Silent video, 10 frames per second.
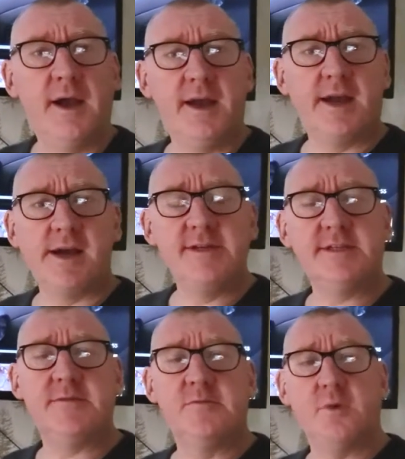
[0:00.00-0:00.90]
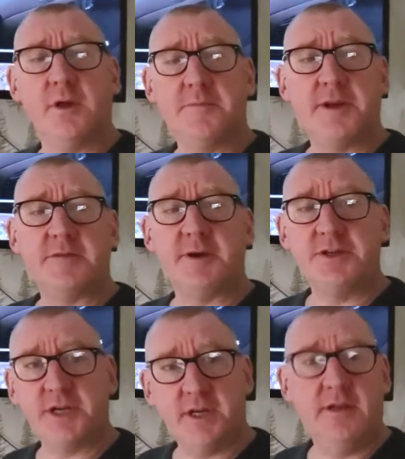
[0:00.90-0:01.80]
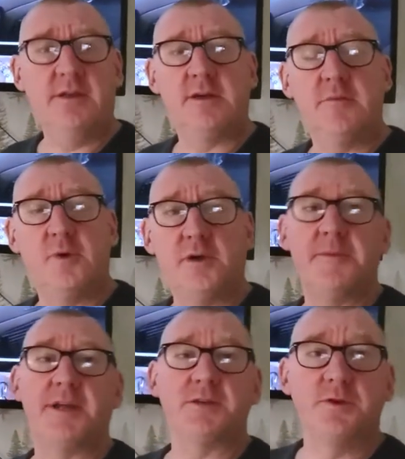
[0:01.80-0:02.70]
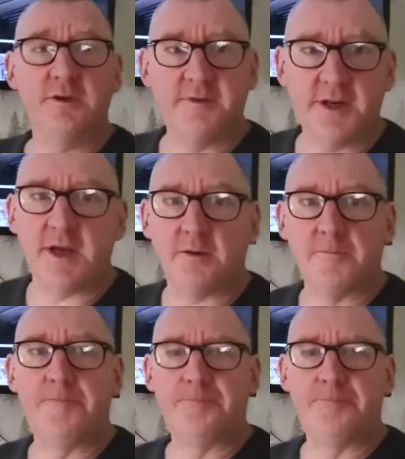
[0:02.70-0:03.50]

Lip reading: Hey guys, welcome back to my channel and welcome back to a new video.